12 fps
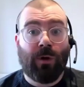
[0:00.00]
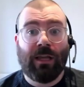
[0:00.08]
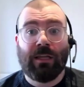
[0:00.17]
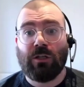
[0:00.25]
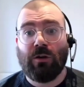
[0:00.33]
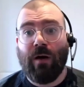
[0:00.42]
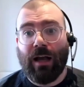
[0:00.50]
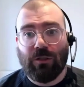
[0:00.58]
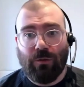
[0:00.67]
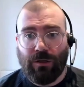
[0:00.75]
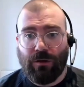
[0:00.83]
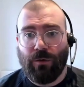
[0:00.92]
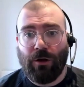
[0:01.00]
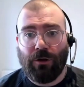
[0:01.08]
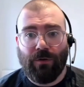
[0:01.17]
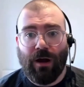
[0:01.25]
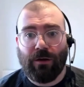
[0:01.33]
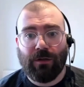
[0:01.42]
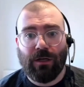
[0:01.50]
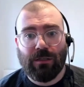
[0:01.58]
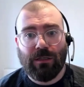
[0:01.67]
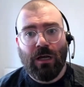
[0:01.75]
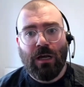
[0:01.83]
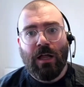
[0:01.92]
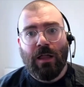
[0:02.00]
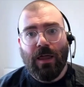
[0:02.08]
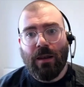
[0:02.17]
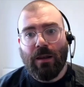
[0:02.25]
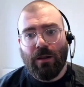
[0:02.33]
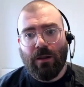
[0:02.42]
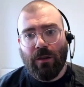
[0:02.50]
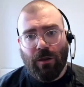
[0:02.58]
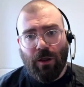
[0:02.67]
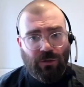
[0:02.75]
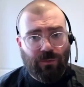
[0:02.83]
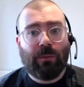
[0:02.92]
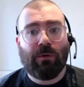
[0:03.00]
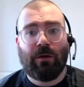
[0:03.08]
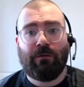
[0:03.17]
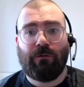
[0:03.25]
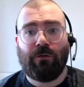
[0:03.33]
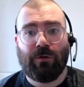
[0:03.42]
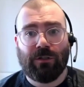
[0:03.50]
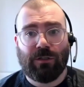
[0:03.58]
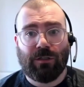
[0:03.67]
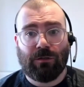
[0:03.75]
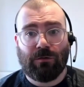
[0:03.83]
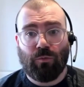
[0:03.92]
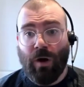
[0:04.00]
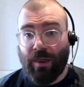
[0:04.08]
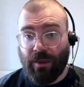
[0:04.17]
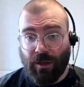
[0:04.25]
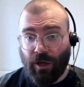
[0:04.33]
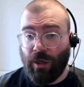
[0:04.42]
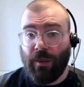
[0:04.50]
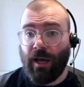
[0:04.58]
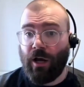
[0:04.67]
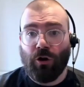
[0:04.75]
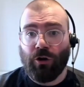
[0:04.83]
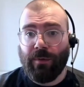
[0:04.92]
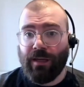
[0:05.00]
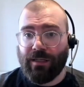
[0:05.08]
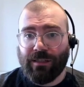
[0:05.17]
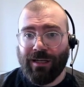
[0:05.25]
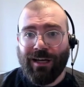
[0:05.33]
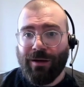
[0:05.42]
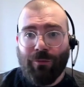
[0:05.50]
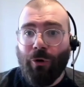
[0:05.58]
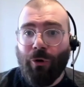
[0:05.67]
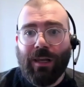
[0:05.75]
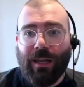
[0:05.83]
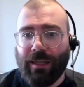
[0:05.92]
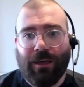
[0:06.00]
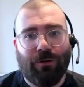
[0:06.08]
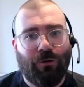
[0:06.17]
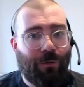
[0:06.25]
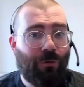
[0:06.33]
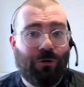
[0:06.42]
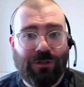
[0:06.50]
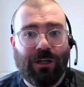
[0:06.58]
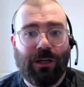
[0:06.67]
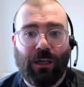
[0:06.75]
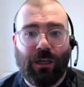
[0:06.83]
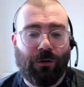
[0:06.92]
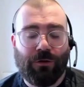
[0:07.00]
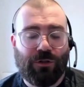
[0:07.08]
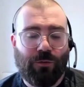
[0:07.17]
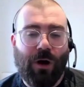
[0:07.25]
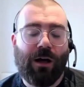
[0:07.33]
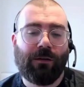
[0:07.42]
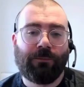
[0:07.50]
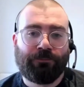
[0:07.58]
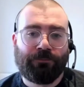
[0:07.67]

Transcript: we interact with the world around us, then those people influence whether the economy is more linear or more circular as well.